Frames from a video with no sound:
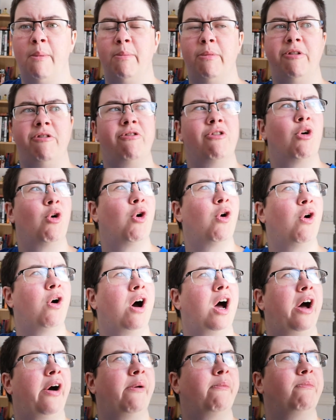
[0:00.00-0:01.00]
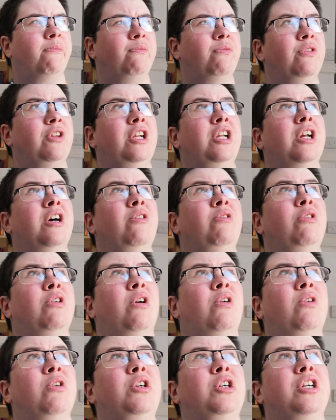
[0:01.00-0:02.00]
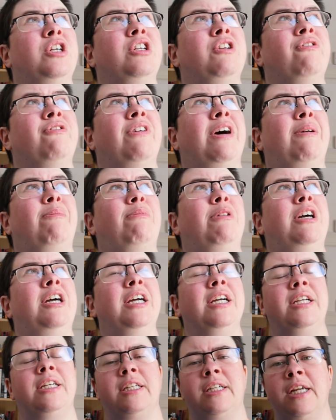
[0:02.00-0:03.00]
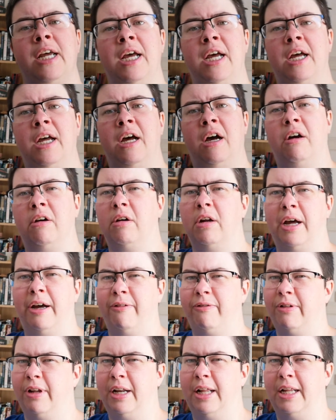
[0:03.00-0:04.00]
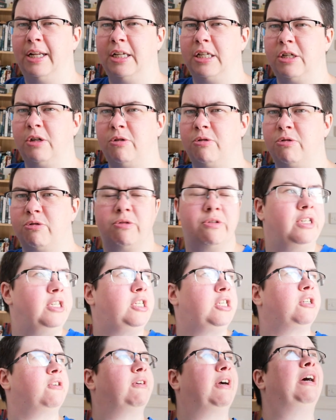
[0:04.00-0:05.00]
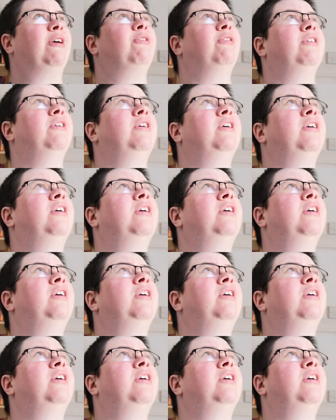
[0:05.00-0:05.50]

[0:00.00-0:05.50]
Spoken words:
before, not just fabrics. I'm gonna have to let this creature out.